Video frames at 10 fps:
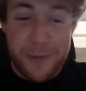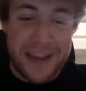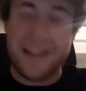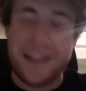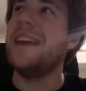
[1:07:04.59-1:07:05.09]

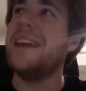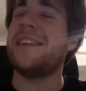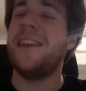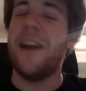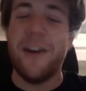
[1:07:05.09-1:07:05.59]
It
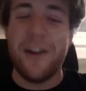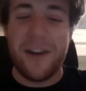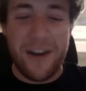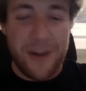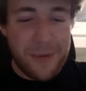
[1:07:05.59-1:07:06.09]
it's
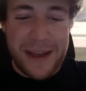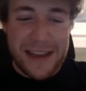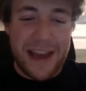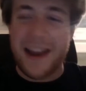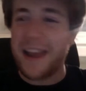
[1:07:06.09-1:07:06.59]
oh my
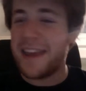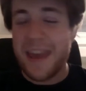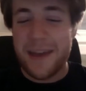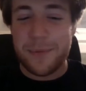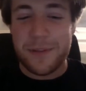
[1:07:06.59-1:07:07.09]
god, I
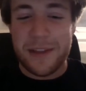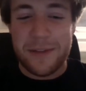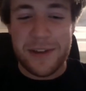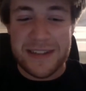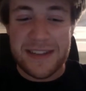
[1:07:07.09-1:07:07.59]
can't believe
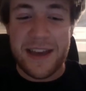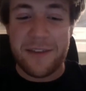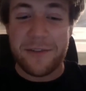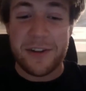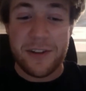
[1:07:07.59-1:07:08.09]
we did that
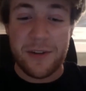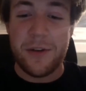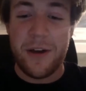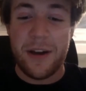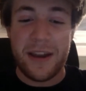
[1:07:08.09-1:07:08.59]
for so
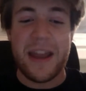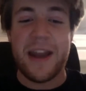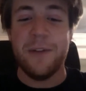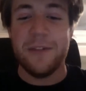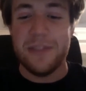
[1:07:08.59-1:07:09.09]
long and I
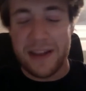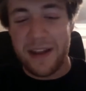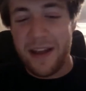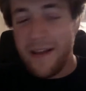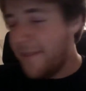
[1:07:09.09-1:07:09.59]
will ne-
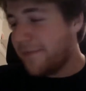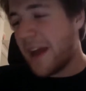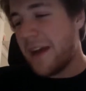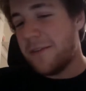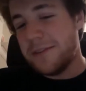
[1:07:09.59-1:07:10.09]

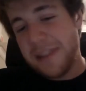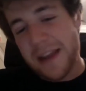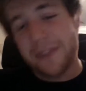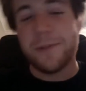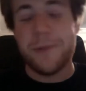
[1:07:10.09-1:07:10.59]
I will
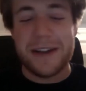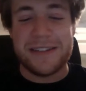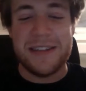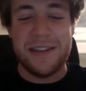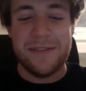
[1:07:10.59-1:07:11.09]
never
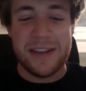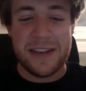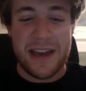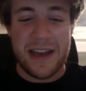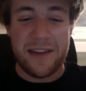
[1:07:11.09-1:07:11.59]
watch TV
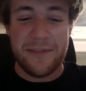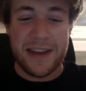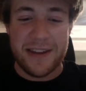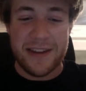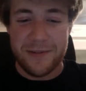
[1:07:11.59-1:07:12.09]
again if I
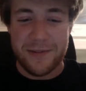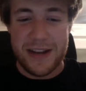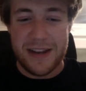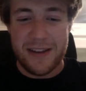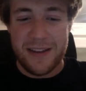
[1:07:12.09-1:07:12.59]
can avoid
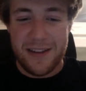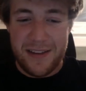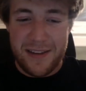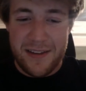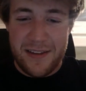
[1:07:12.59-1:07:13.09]
it.
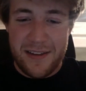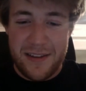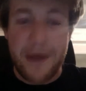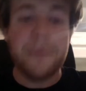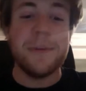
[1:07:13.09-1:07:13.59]

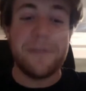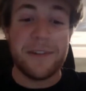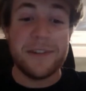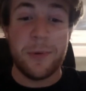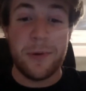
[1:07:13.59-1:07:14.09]
Probably
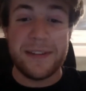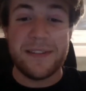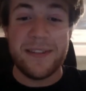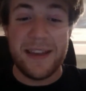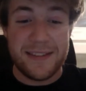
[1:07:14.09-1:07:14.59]
for
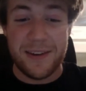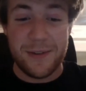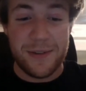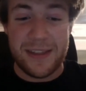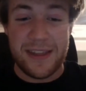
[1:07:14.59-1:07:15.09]
sports. That's the
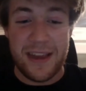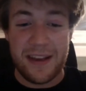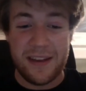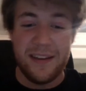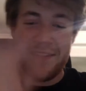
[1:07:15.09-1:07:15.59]
only thing.